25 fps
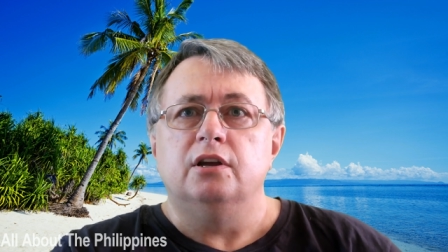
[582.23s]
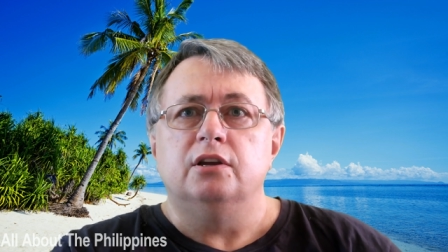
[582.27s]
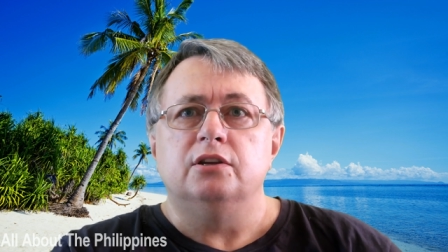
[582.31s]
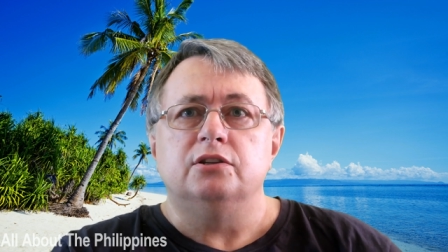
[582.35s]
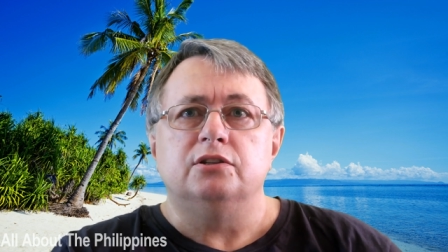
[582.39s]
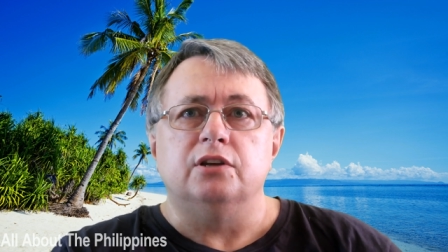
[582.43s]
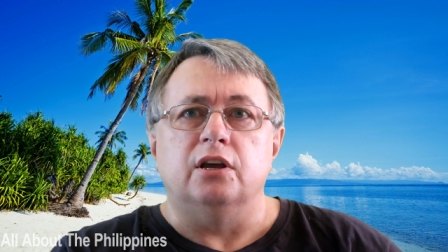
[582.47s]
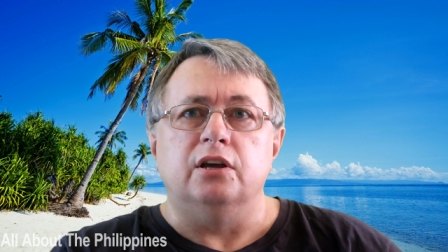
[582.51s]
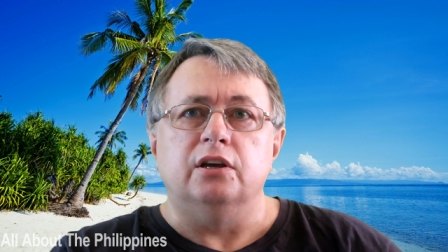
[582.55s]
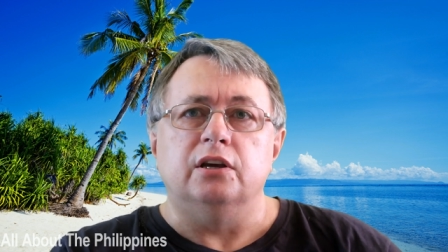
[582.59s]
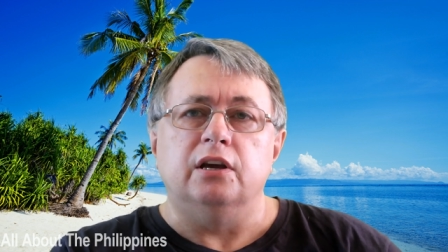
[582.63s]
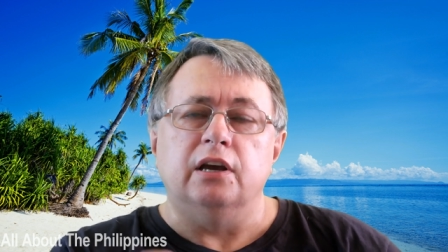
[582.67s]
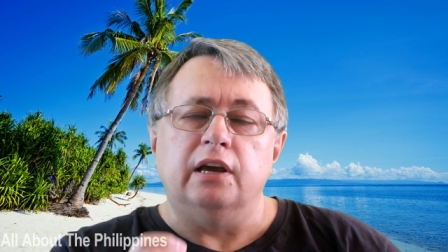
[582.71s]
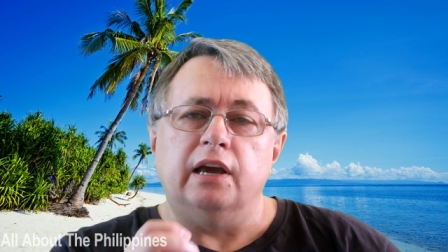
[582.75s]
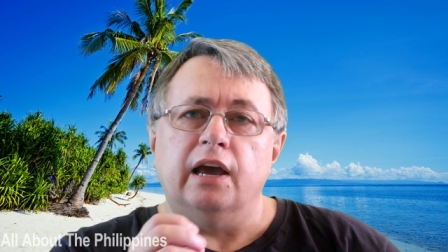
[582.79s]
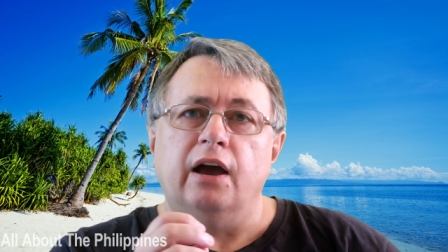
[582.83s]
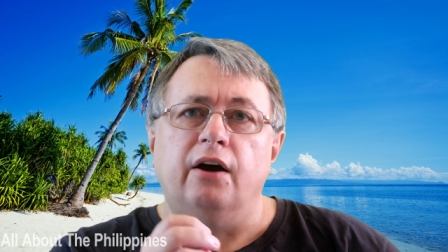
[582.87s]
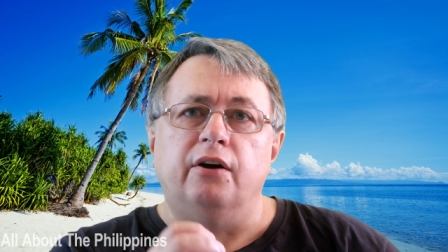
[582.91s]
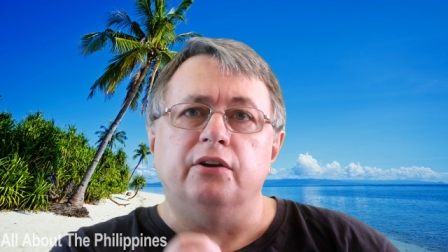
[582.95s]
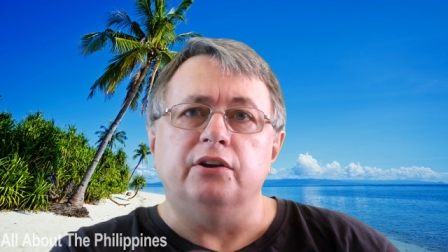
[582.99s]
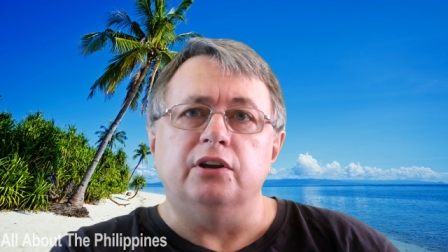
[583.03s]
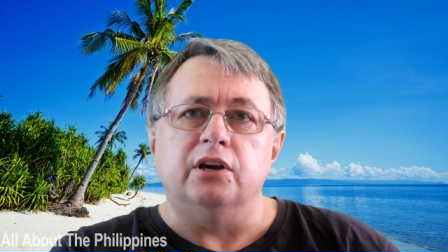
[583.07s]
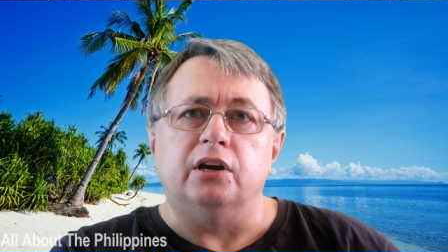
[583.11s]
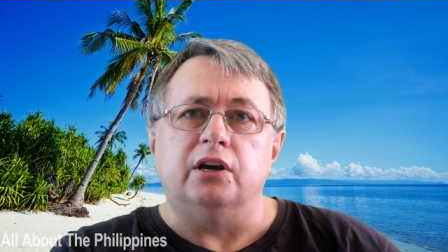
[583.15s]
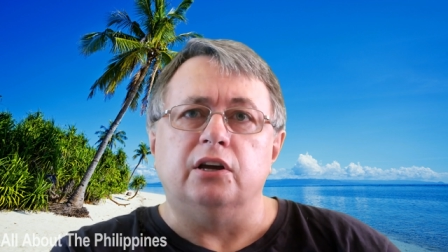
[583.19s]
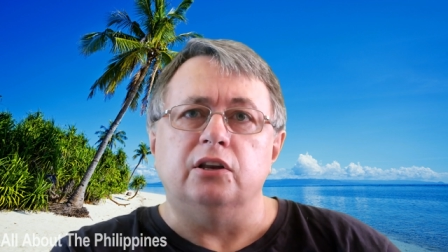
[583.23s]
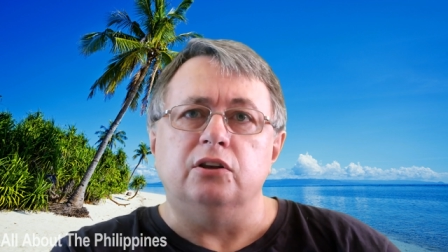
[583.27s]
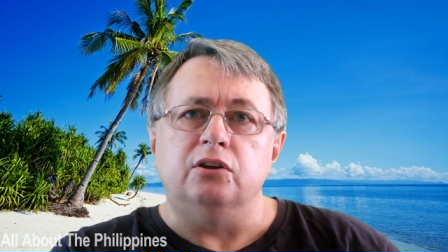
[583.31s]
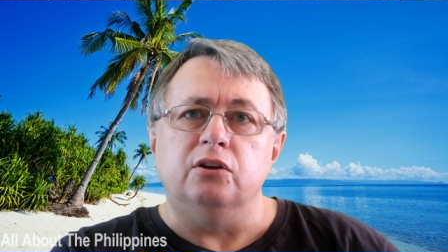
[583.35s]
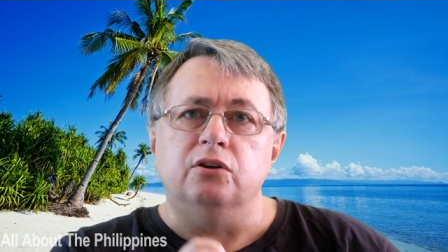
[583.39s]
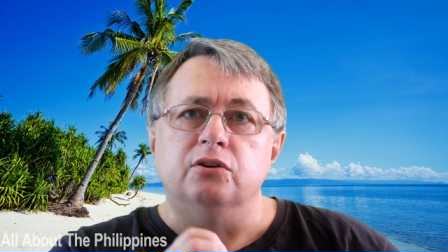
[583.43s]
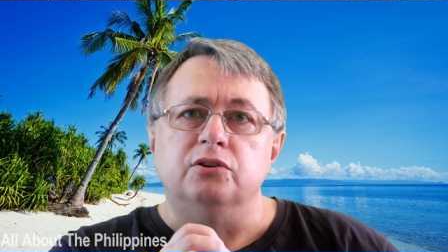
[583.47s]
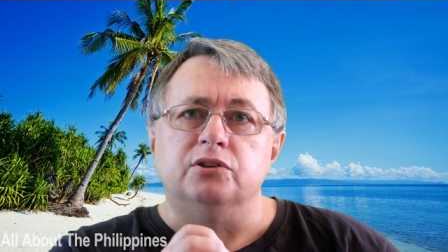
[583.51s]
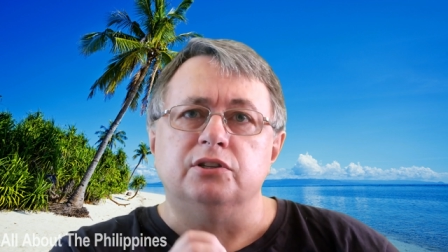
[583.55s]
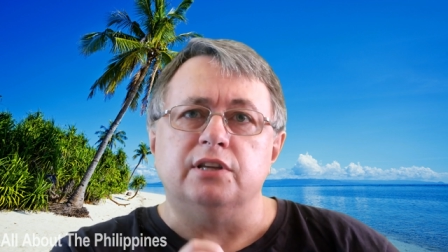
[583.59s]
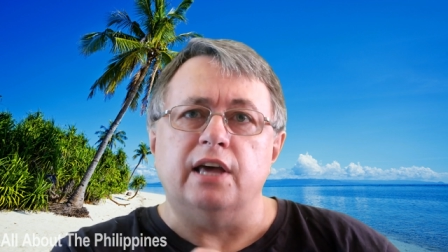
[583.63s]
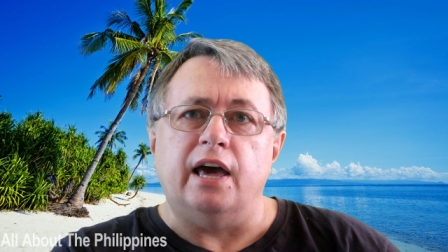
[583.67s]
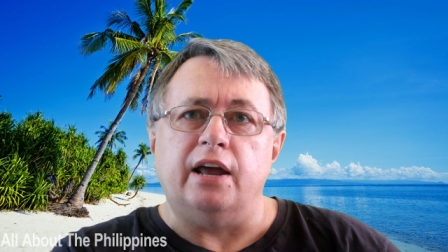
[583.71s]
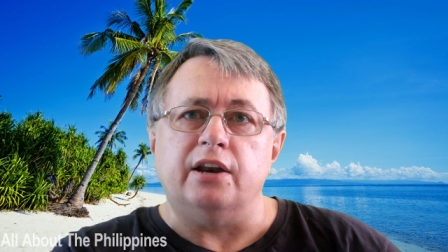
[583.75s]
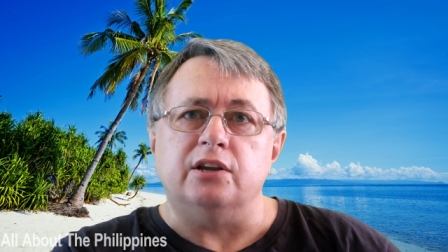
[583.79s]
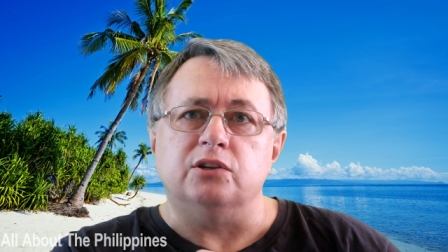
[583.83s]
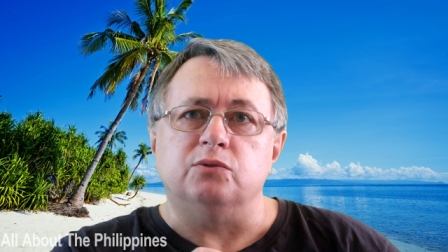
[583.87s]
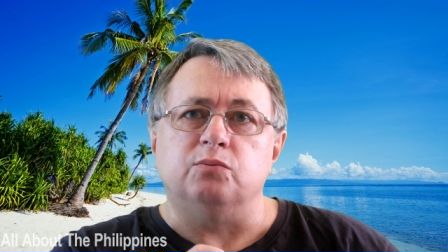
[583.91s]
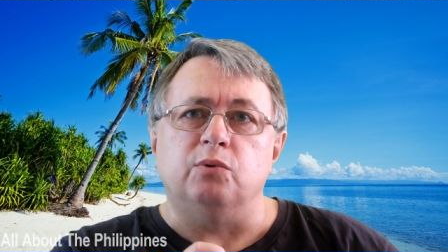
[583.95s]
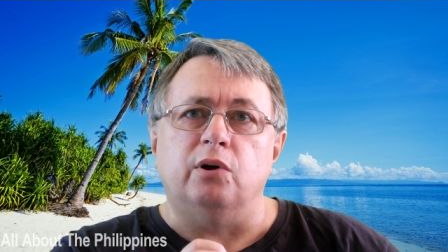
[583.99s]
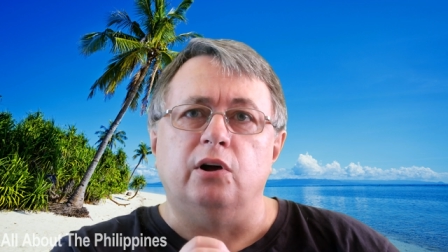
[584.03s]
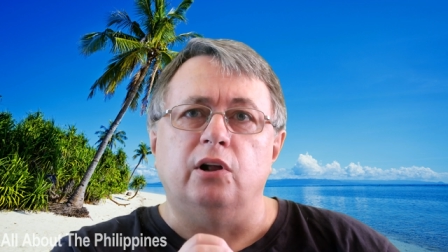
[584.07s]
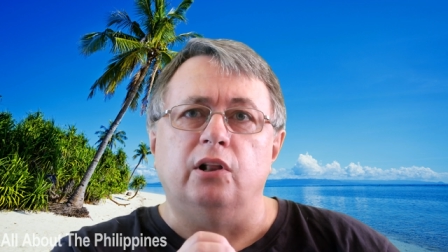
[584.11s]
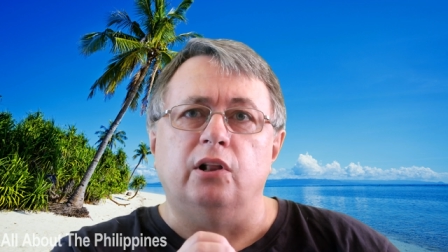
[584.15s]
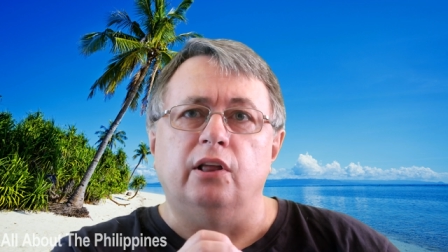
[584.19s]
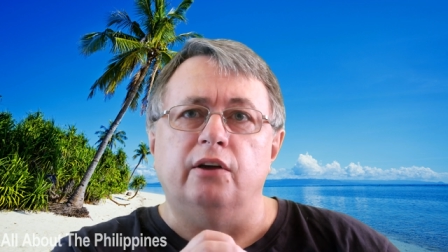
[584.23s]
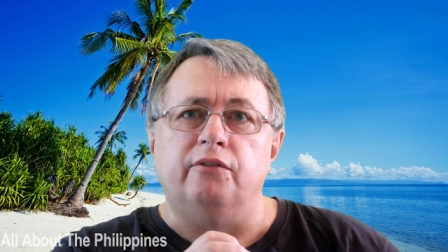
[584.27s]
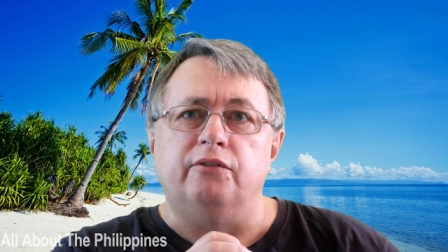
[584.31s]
So you can go and you can use that as well